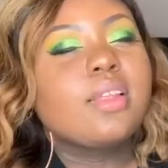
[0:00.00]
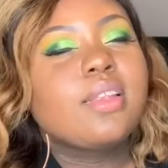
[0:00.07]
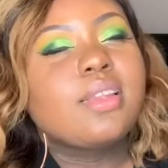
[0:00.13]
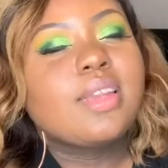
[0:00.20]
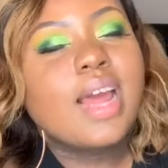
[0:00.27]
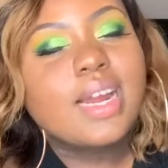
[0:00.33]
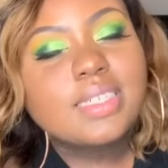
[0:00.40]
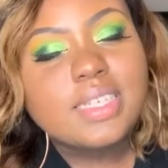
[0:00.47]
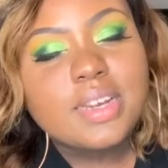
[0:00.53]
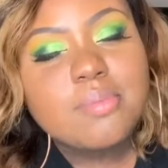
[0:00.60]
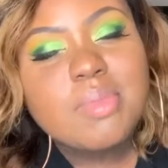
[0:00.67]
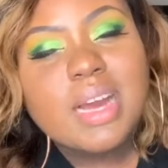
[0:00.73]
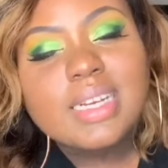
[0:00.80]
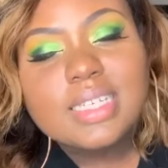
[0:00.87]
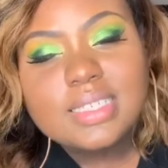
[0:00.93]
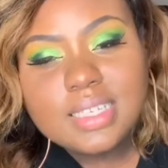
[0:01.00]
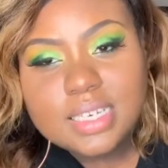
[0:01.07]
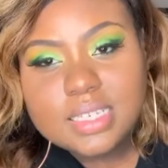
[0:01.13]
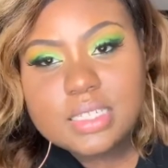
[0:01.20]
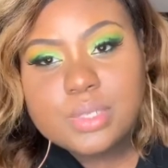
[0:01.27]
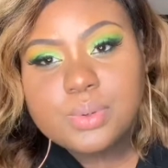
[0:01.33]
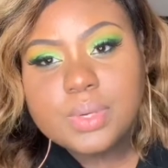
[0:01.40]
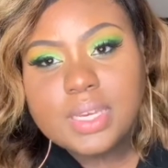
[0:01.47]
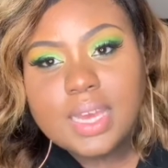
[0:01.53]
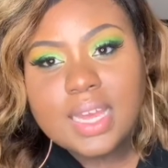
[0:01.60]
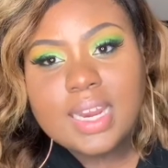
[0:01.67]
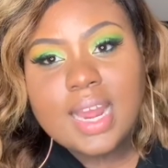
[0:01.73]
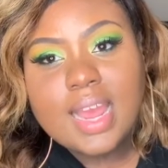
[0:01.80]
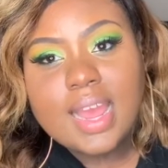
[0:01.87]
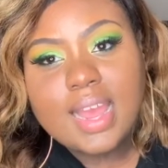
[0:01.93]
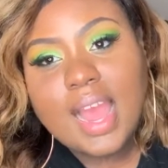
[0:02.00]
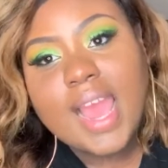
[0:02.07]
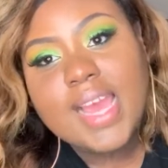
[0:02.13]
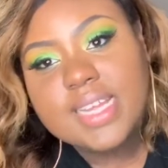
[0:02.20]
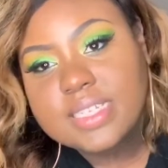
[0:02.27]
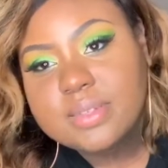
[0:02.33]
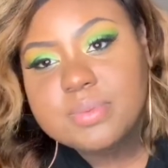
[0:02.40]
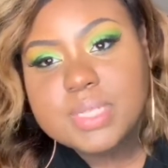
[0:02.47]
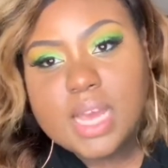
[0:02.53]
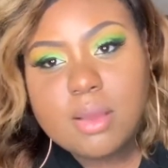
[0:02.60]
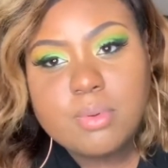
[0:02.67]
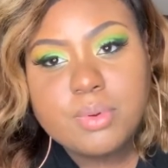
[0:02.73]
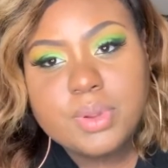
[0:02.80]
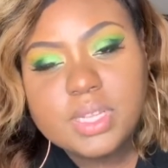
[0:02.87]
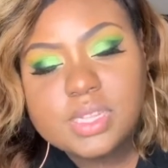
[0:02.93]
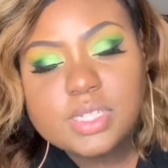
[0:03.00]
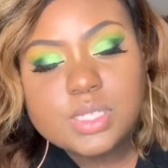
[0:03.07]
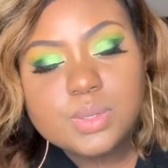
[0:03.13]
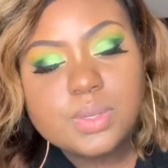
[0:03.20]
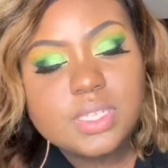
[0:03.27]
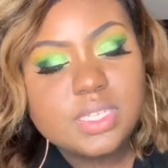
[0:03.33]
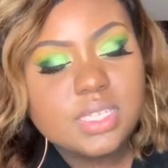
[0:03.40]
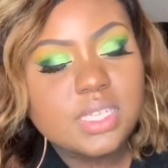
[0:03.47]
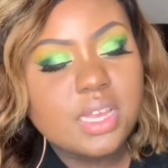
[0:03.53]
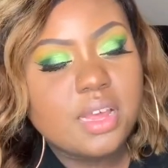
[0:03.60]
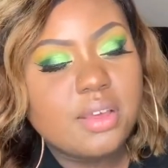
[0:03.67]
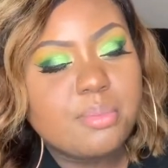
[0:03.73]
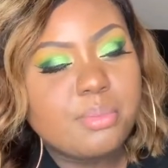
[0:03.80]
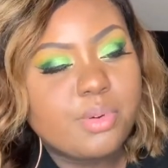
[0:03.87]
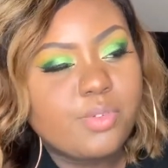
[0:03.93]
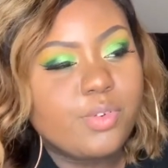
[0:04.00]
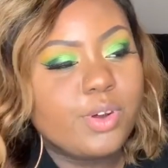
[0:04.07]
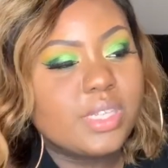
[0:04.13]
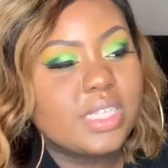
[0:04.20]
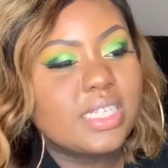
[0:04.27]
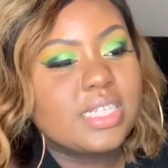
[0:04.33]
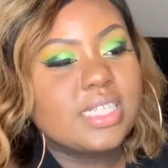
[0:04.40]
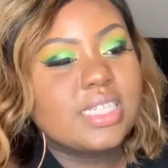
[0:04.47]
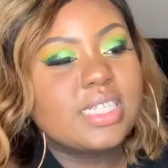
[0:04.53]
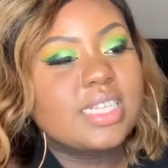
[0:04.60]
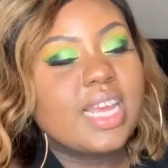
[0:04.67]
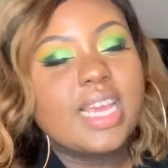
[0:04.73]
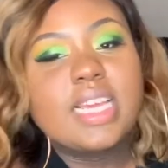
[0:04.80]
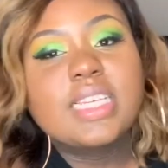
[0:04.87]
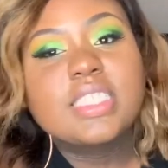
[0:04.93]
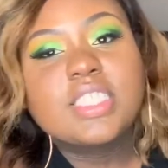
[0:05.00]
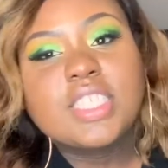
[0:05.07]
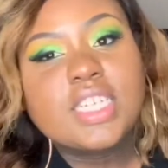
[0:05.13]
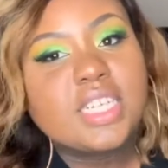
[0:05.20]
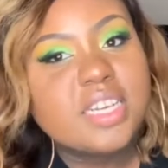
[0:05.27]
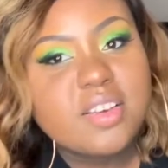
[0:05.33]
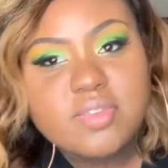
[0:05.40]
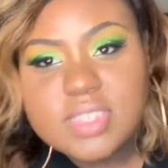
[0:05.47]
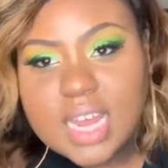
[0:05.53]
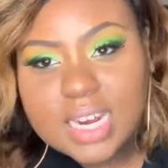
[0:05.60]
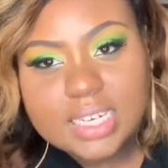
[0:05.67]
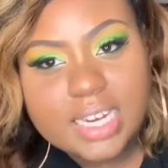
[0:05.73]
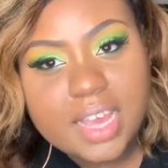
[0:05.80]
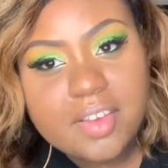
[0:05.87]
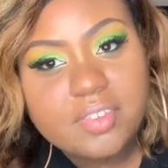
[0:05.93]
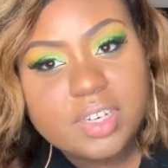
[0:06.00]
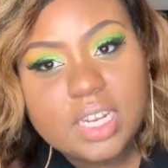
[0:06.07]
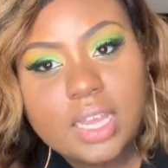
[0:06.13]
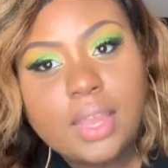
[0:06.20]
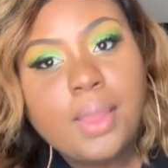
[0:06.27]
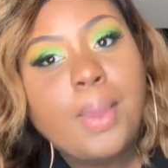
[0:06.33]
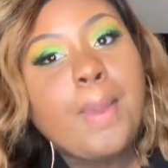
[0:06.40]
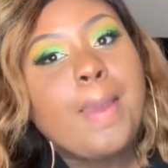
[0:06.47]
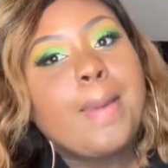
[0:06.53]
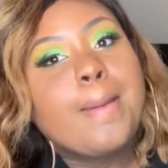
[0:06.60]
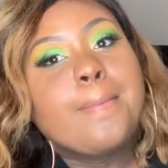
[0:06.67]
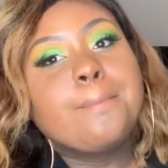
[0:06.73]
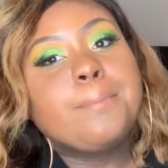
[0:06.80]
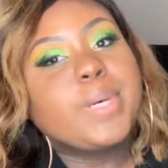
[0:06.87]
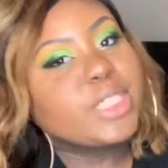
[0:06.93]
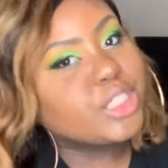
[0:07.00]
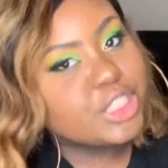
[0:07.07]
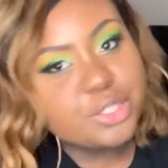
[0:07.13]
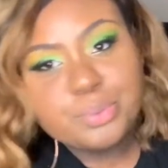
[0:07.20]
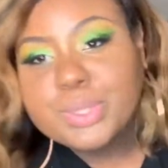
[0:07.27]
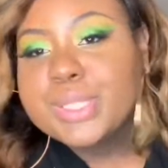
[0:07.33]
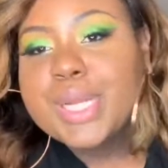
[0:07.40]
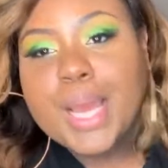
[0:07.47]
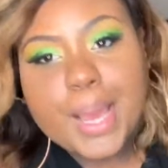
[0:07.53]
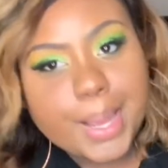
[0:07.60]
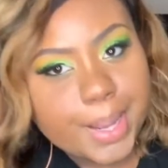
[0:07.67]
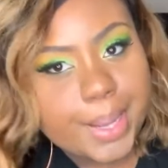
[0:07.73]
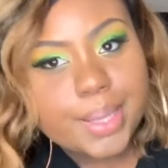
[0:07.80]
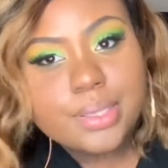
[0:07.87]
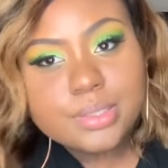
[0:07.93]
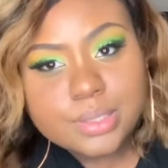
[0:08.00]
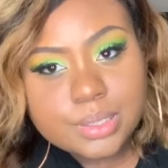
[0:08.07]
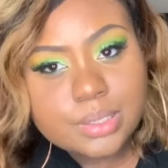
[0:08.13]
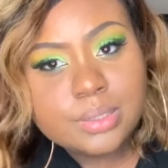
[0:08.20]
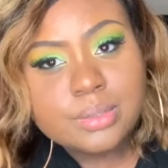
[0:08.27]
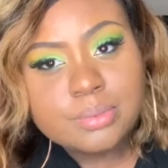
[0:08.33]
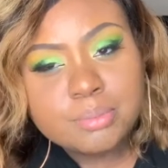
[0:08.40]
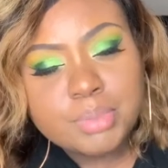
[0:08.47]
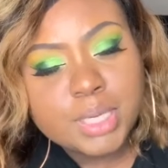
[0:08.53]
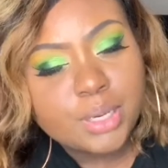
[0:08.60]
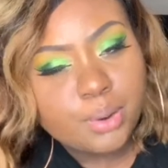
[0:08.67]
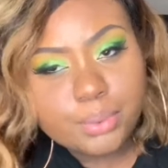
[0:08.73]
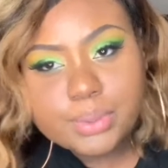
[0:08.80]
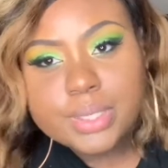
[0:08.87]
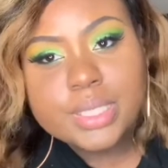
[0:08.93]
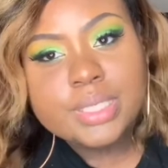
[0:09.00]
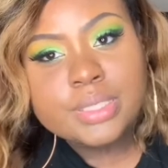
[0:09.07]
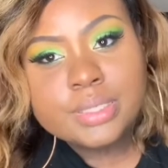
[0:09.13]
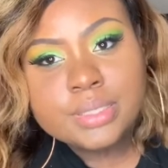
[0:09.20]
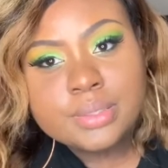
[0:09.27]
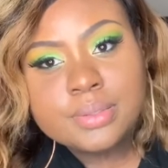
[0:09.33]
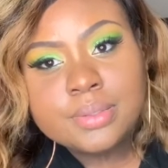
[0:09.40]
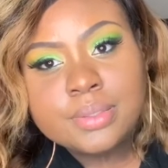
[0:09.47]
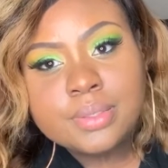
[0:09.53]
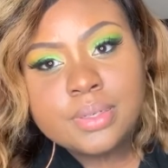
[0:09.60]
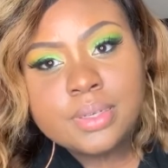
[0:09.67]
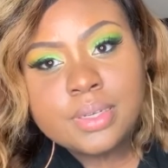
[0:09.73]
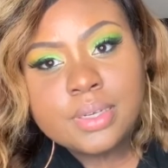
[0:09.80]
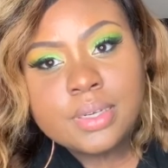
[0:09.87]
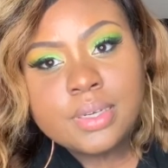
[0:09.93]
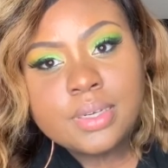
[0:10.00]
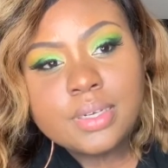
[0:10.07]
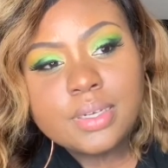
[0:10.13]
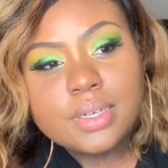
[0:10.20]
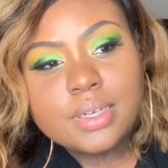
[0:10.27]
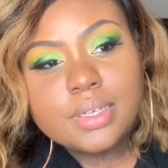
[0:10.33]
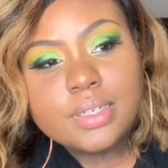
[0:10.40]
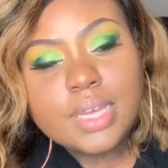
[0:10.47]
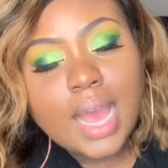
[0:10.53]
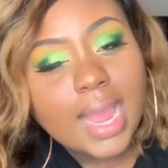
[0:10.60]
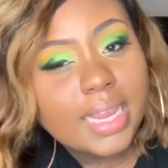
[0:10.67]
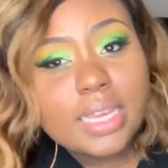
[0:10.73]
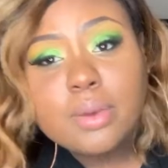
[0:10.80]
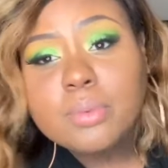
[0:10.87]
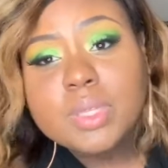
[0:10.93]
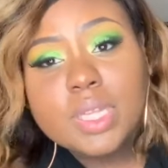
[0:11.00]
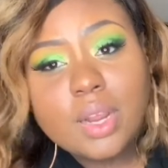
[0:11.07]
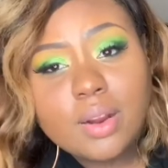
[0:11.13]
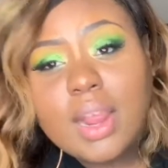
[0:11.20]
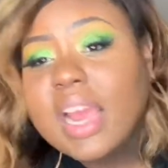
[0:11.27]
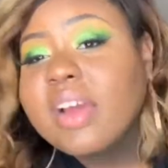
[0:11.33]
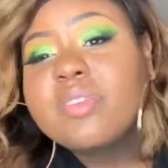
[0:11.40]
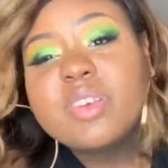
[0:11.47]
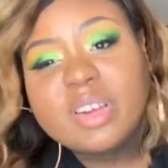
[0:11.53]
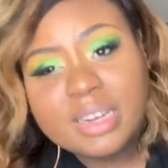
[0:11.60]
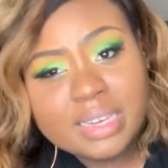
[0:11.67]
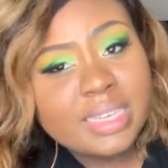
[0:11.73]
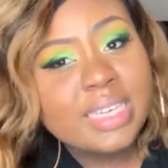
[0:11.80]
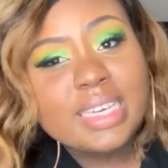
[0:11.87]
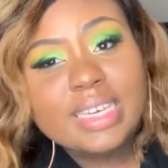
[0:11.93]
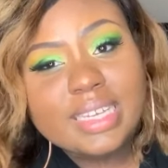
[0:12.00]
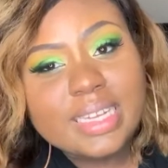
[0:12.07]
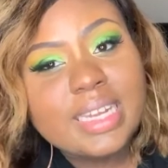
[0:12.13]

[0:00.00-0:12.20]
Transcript: Dr. Imani did tweet, and I, I had some time to read the tweets um, before this, that she loves Dr. Heavenly, but she will not be going hiking with her ever again.